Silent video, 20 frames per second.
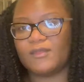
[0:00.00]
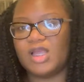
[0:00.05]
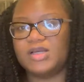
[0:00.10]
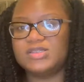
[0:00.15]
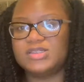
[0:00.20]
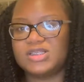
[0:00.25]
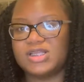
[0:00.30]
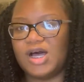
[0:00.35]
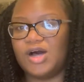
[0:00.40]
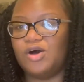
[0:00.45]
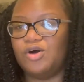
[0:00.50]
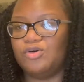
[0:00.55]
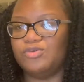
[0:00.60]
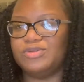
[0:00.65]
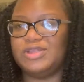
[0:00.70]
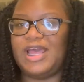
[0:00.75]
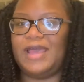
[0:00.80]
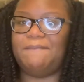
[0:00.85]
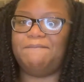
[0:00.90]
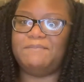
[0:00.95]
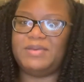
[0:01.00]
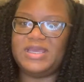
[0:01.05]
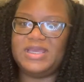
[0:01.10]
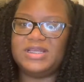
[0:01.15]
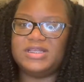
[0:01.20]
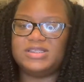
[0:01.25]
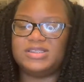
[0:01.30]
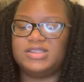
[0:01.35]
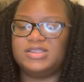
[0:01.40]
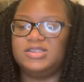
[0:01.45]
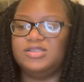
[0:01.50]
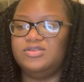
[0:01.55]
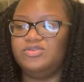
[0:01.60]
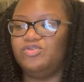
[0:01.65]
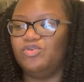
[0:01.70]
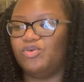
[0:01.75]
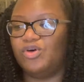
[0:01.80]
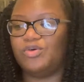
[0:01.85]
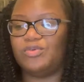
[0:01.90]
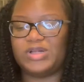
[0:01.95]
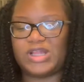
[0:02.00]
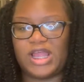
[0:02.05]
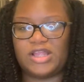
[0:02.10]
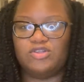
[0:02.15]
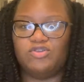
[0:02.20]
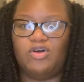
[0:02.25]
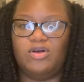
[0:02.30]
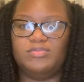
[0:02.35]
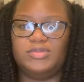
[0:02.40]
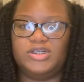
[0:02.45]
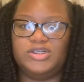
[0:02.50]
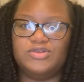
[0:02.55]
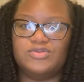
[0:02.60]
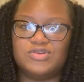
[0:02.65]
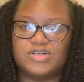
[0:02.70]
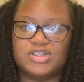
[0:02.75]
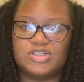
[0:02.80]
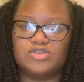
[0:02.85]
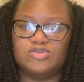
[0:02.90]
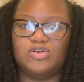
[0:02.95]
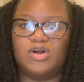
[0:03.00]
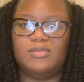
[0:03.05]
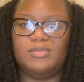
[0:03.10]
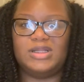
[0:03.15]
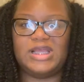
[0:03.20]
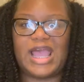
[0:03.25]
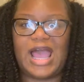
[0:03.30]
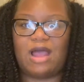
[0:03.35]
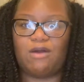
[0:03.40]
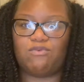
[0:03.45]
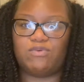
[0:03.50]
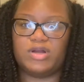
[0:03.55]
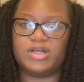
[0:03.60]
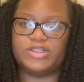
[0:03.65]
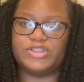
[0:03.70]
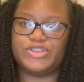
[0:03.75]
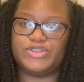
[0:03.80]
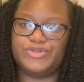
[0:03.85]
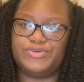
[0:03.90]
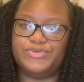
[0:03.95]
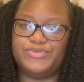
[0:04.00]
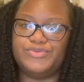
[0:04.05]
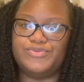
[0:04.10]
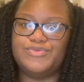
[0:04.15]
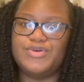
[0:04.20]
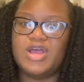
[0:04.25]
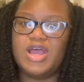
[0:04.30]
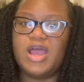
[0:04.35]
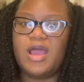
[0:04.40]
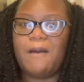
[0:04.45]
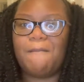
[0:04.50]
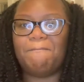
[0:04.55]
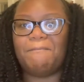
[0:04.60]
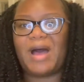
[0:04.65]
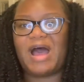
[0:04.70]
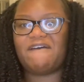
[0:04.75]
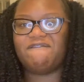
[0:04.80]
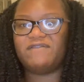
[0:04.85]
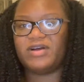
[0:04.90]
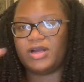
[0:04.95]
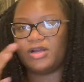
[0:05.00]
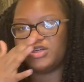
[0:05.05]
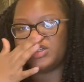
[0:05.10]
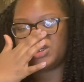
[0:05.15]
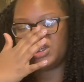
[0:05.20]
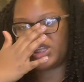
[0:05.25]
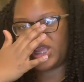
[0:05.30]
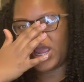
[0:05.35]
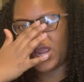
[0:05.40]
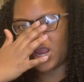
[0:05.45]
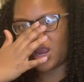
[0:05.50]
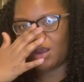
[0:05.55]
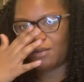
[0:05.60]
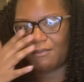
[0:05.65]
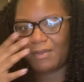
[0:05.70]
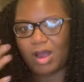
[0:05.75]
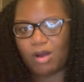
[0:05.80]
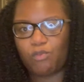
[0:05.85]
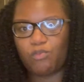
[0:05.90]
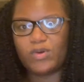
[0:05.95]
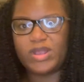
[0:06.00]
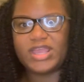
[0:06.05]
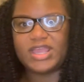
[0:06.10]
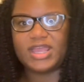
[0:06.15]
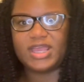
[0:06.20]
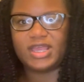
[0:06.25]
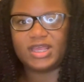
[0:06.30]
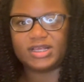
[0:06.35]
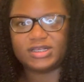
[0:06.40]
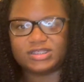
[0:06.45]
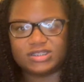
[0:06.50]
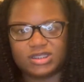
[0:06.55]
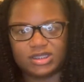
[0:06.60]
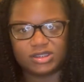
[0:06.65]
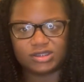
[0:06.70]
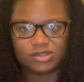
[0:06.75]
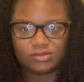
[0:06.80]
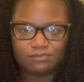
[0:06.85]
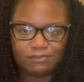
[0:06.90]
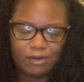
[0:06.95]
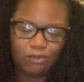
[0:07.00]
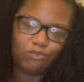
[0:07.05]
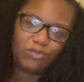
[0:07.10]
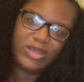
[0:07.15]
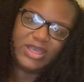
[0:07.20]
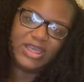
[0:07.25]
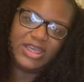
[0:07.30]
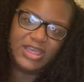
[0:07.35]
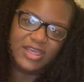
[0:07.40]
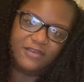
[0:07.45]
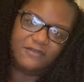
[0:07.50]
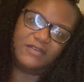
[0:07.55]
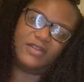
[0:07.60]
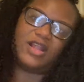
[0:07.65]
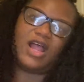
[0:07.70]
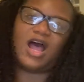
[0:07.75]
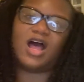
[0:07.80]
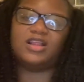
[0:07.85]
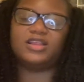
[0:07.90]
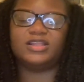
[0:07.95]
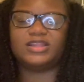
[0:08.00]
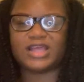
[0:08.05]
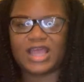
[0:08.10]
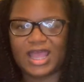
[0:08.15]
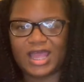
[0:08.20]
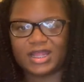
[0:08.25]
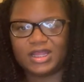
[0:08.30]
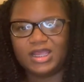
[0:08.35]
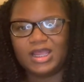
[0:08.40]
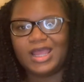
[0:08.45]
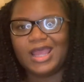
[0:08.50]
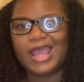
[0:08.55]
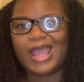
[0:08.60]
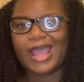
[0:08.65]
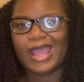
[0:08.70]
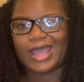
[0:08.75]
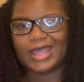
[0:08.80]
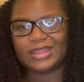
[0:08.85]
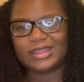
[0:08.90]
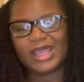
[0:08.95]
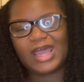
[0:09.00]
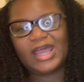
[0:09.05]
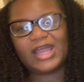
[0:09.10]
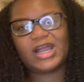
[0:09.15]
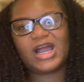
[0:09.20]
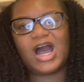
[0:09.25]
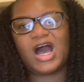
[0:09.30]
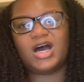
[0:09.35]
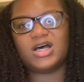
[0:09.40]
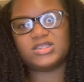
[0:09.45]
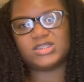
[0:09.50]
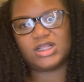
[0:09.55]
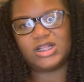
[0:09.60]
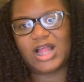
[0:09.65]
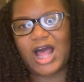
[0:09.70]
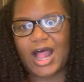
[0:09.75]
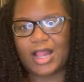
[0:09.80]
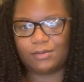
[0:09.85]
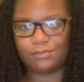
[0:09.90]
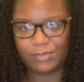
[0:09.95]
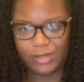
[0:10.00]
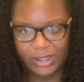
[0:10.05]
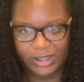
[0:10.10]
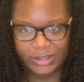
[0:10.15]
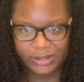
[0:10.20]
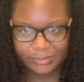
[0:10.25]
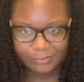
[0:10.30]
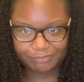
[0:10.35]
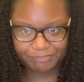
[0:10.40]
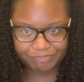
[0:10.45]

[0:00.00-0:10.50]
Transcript: So that beats doing what I normally do, because normally I run to my virgin hair, my wigs, and my weave and all of that. And that costs a lot of money.